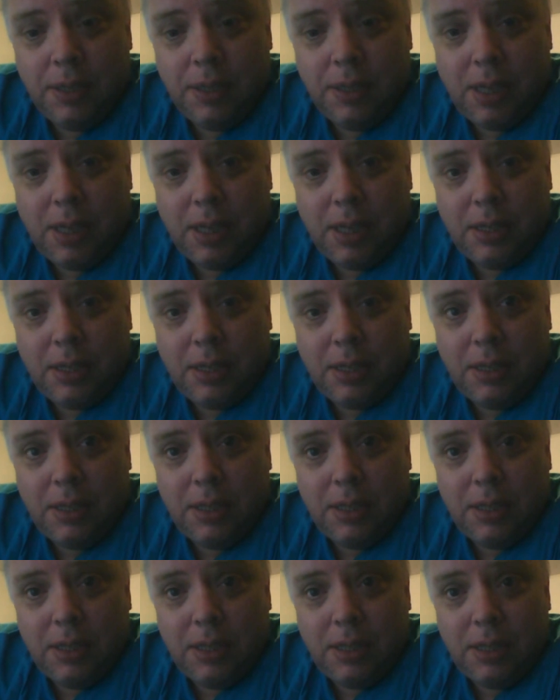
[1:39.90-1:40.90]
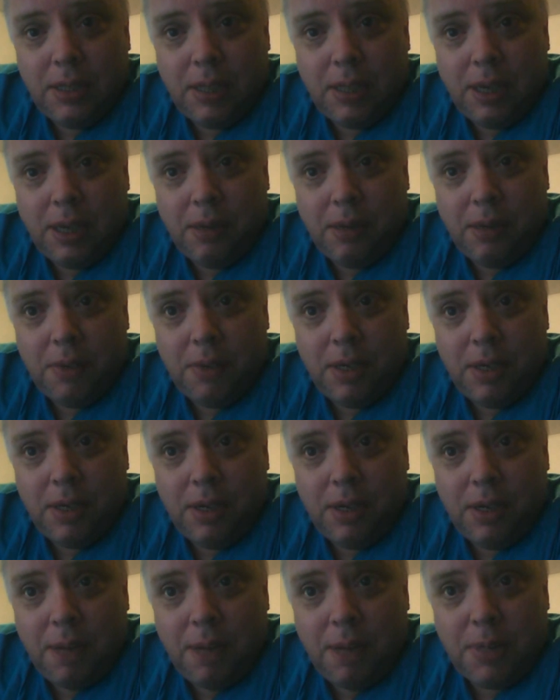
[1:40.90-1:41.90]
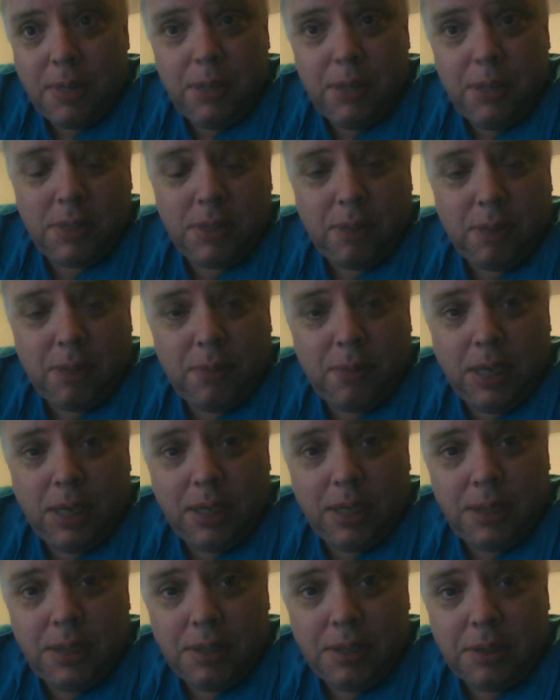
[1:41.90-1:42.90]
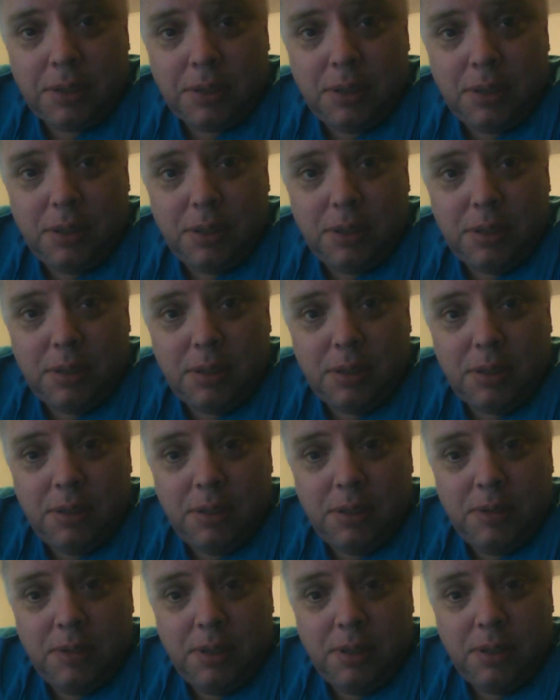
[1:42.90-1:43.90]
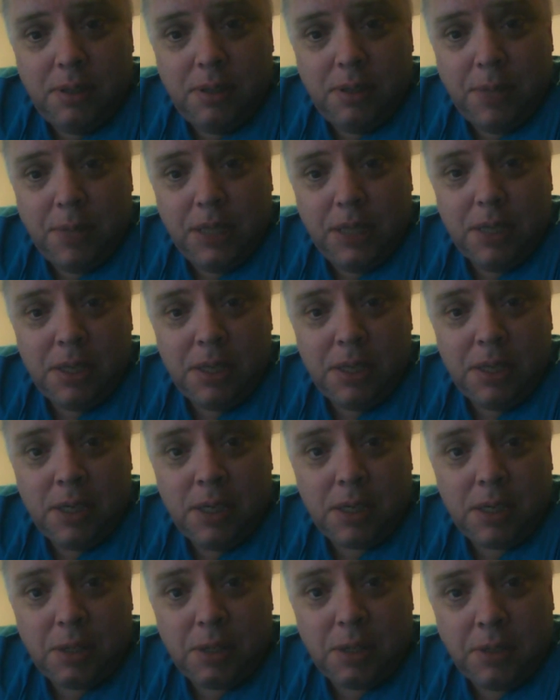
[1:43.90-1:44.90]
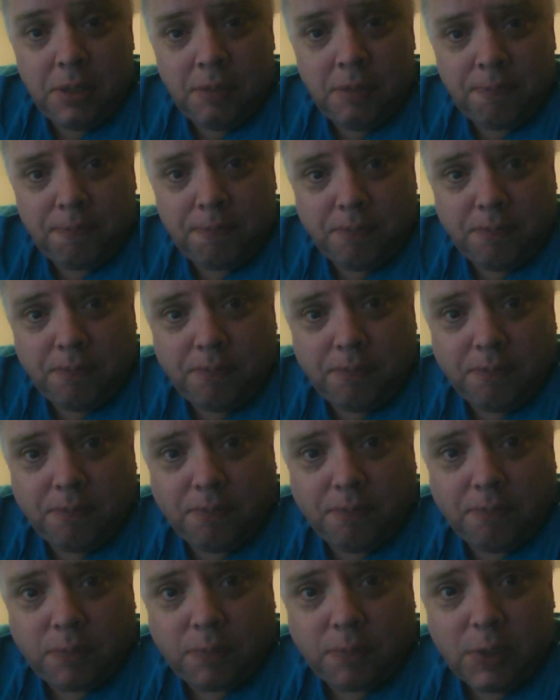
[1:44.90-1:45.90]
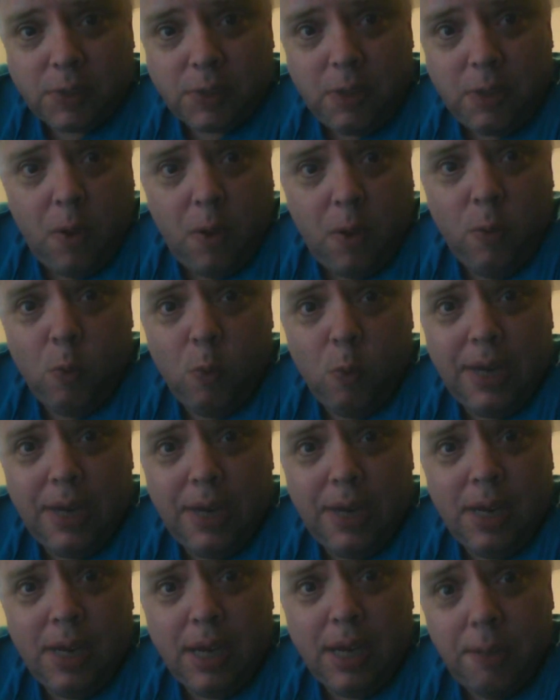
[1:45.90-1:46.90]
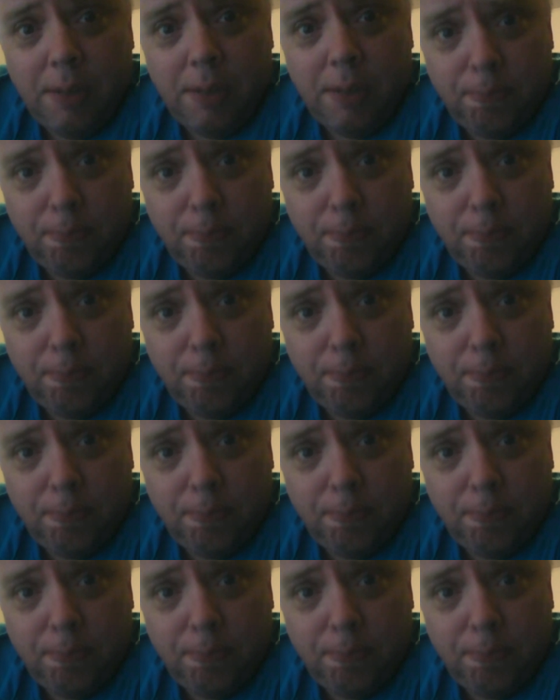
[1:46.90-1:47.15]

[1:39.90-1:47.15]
that they would never do something like this in a million years, why not?